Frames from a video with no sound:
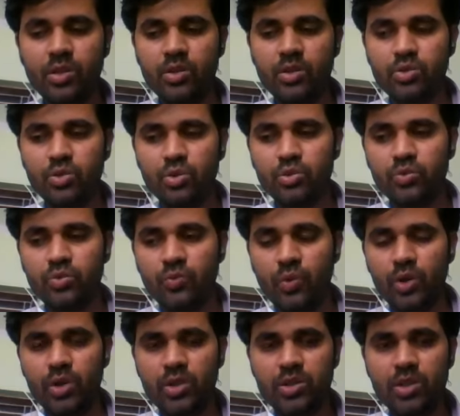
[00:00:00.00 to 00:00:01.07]
So
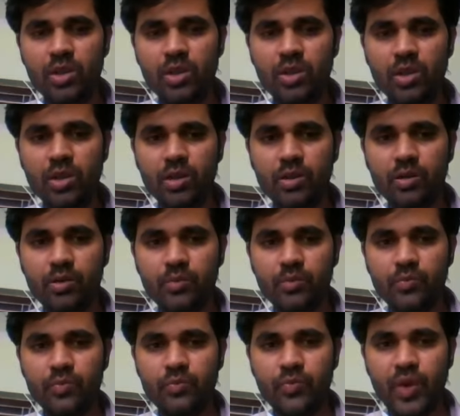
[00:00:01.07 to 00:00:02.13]
what is the
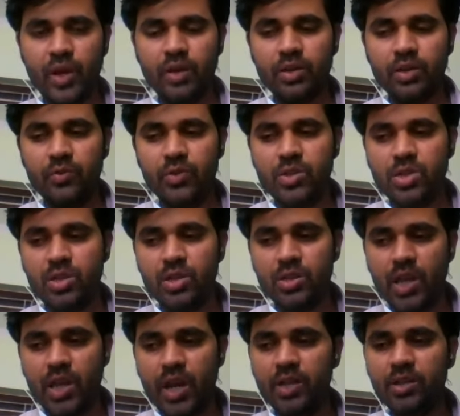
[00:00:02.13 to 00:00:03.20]
factor which
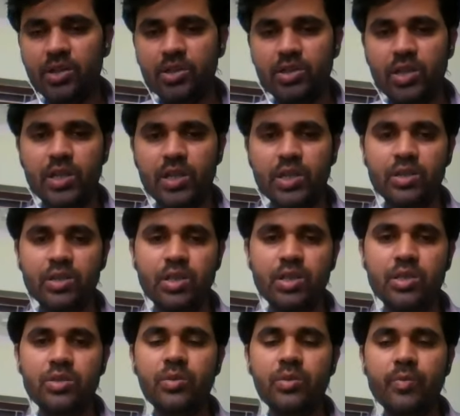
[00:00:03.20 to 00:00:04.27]
decide the status
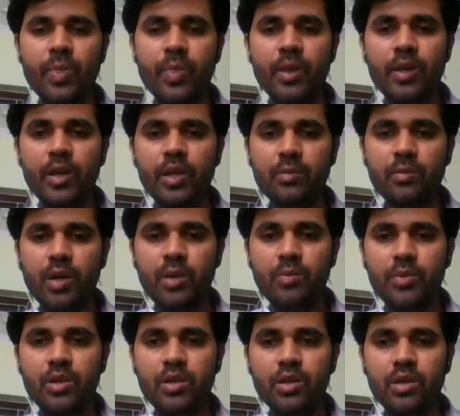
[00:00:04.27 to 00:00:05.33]
is, it may
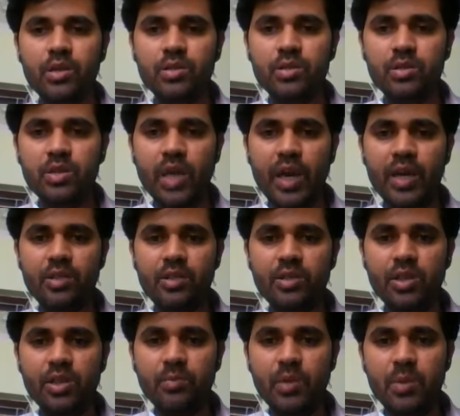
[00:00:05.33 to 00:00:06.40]
be a size,
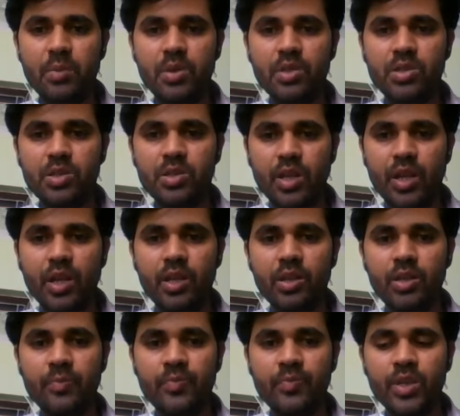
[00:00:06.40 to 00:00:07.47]
it may be strength,
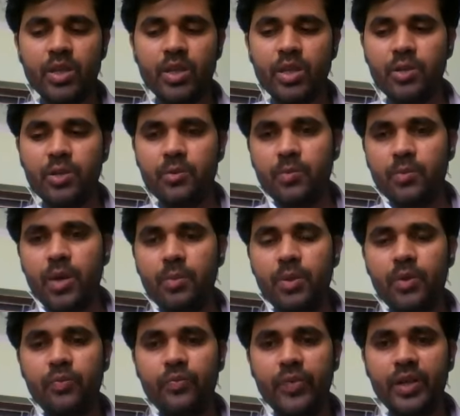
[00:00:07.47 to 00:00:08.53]
it may
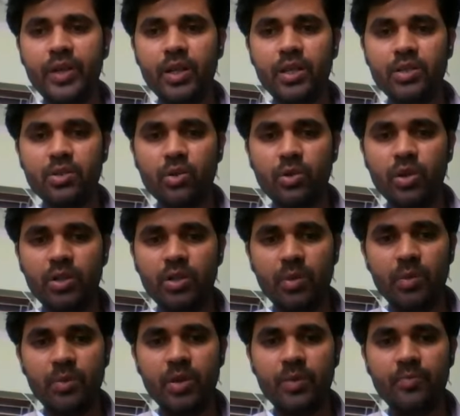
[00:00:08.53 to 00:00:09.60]
be fitness, or it
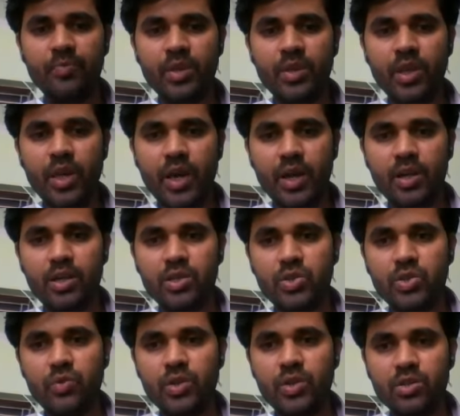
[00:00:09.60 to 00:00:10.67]
may be
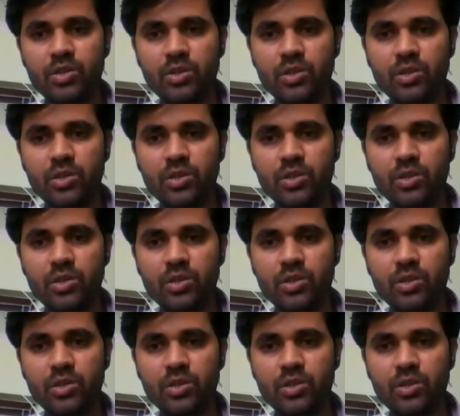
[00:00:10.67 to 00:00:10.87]
aggressiveness.